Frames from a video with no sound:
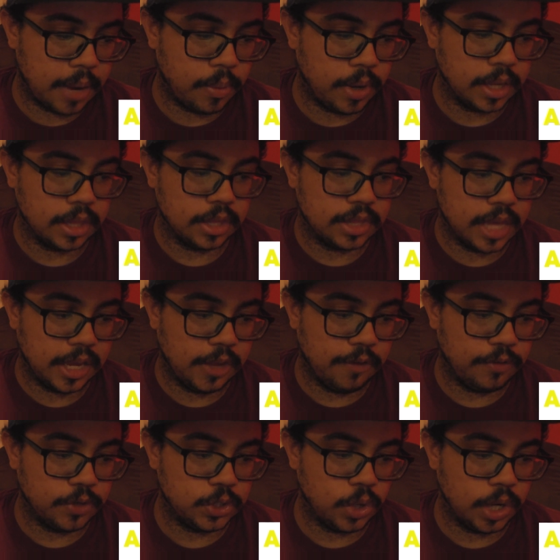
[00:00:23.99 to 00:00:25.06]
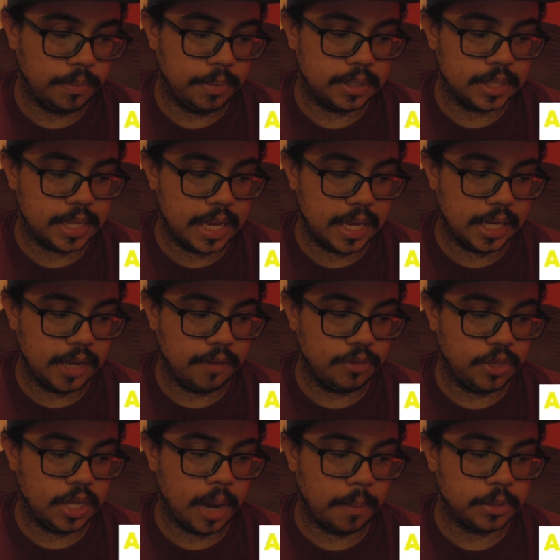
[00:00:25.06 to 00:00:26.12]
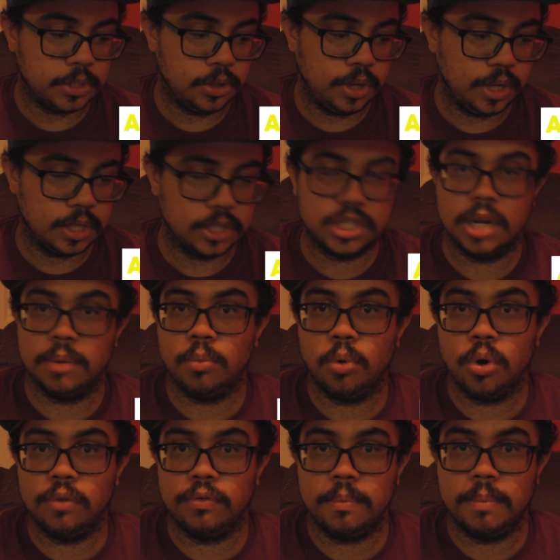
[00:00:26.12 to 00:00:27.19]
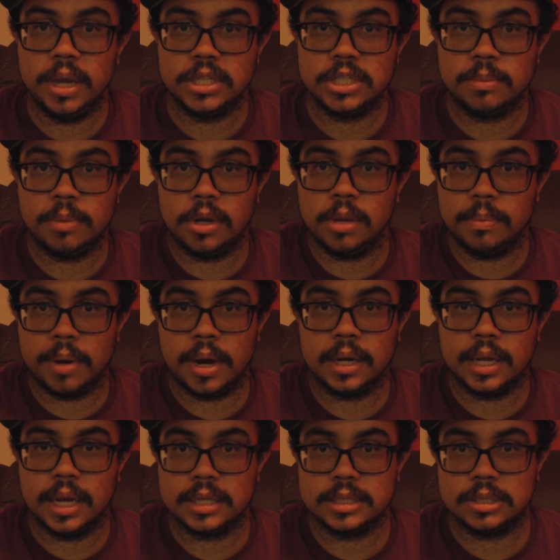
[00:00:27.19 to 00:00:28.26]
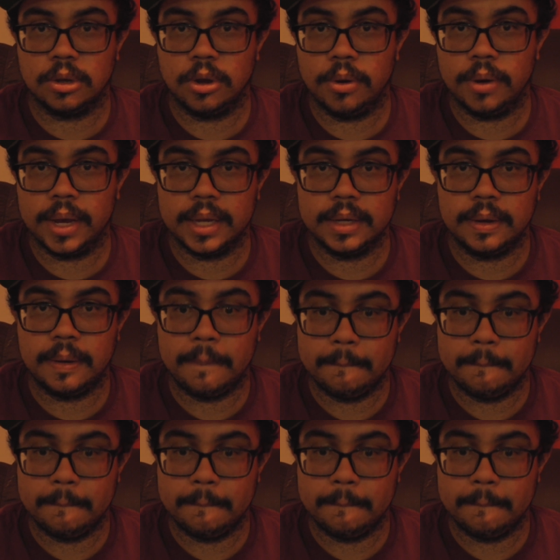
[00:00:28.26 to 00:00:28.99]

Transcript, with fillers: I wanted to thank you for joining me today and give you the opportunity to share more information about your podcast, so go ahead.